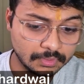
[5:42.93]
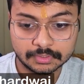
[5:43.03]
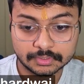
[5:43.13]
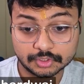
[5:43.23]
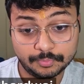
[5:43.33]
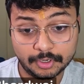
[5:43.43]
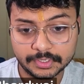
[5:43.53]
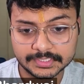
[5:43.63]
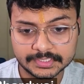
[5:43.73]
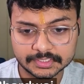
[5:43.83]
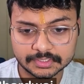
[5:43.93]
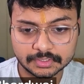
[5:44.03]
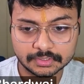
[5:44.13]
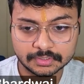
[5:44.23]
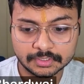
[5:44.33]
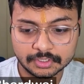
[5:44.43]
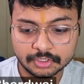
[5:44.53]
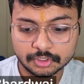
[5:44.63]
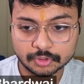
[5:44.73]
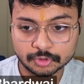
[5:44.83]
So pawn to d6,
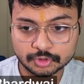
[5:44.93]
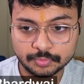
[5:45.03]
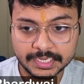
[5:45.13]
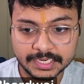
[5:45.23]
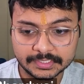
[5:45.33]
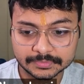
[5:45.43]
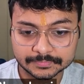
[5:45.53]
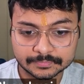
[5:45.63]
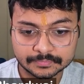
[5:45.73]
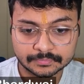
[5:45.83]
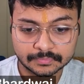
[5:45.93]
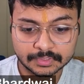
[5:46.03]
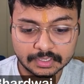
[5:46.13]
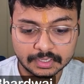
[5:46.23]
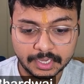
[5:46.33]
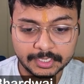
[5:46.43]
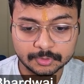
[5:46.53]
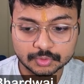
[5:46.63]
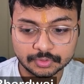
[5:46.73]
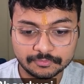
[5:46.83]
rook to b8, knight
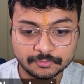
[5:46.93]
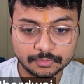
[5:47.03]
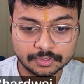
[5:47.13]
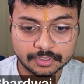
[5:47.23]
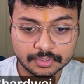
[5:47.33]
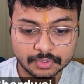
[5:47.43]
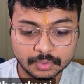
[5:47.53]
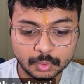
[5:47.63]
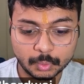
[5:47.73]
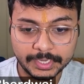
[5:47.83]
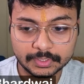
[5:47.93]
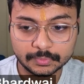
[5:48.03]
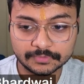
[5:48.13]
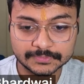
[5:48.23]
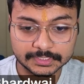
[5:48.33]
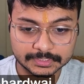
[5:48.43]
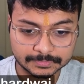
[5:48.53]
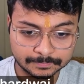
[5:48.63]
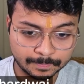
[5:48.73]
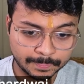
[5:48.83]
goes to f4, queen to
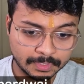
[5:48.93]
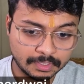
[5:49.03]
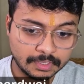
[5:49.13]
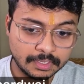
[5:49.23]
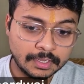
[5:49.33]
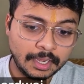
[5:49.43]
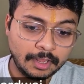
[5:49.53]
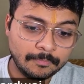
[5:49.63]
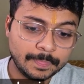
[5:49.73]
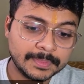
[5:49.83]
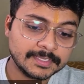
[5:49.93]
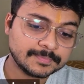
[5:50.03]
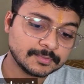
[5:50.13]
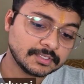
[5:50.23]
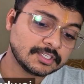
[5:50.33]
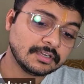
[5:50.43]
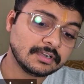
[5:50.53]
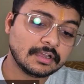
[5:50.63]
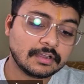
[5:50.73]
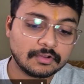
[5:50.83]
f6. Now in this position,
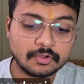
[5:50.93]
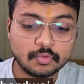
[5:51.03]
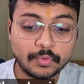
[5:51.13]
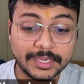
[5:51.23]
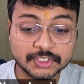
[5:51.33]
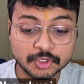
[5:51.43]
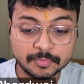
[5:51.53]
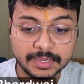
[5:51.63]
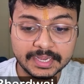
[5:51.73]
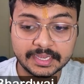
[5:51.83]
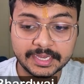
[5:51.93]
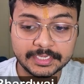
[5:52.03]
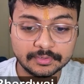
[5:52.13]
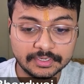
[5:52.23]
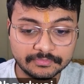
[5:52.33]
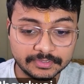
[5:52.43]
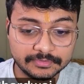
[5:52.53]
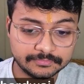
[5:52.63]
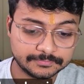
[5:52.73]
white should play knight to d5,